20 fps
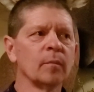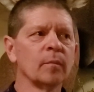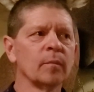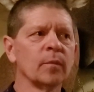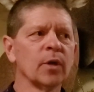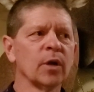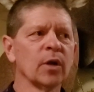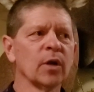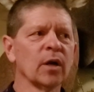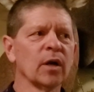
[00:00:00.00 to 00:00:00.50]

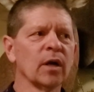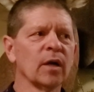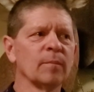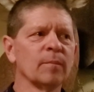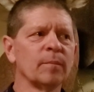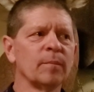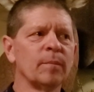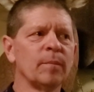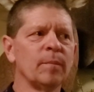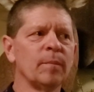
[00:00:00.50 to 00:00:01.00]
You're gonna
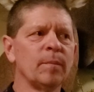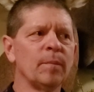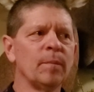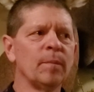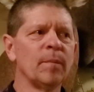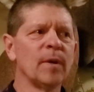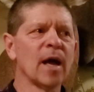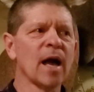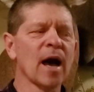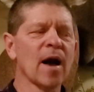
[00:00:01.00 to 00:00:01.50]

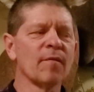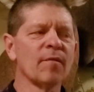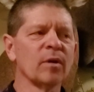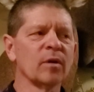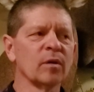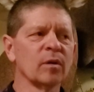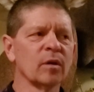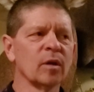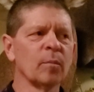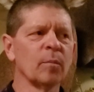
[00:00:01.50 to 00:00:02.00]
have a
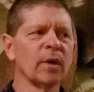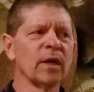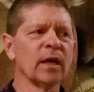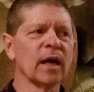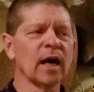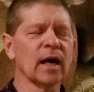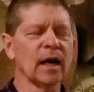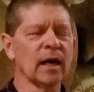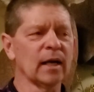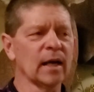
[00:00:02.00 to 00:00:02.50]
little bit.
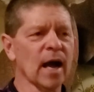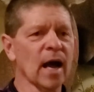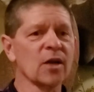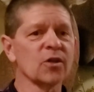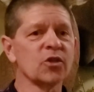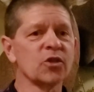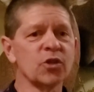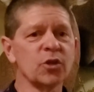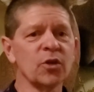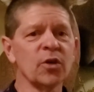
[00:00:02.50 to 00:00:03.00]
I got
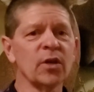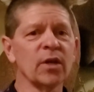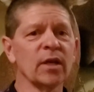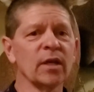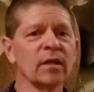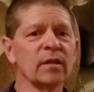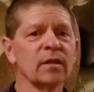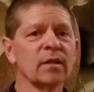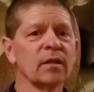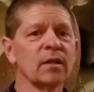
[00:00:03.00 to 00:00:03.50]
guys
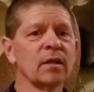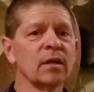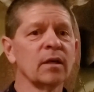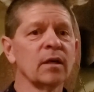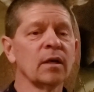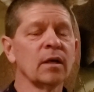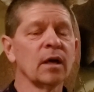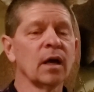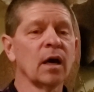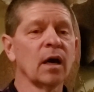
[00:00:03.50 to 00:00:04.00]
shooting
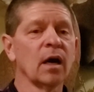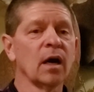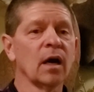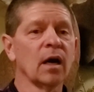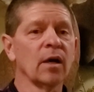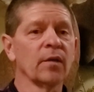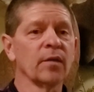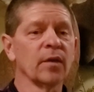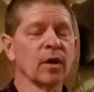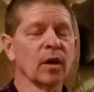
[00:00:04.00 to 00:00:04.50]

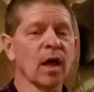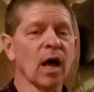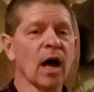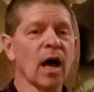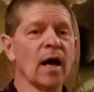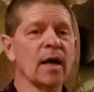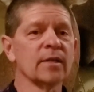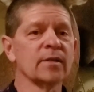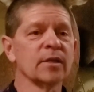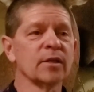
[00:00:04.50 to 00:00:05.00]
the
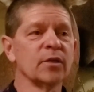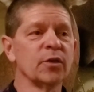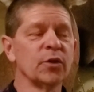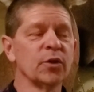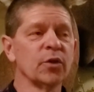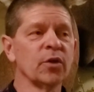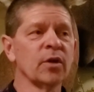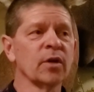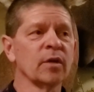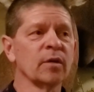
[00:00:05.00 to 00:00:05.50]
lights and
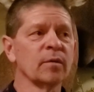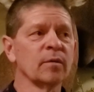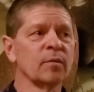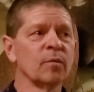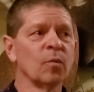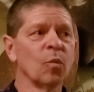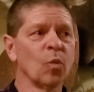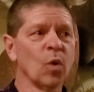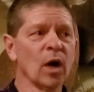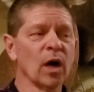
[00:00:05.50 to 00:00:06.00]
doing
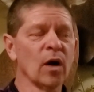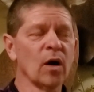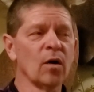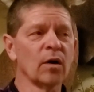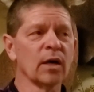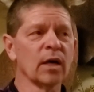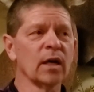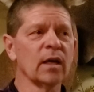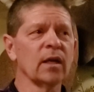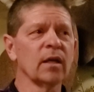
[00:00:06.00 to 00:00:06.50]
well,
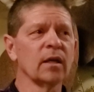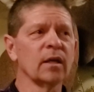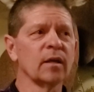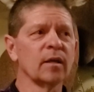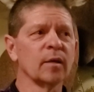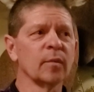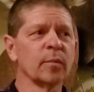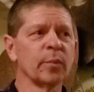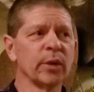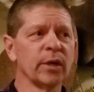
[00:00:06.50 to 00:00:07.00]
getting
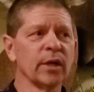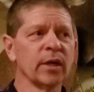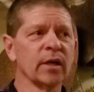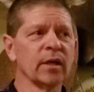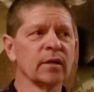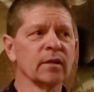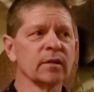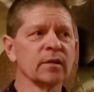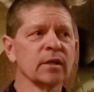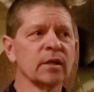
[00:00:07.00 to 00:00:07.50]
good
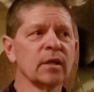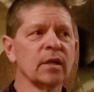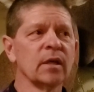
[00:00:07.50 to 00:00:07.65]
pins.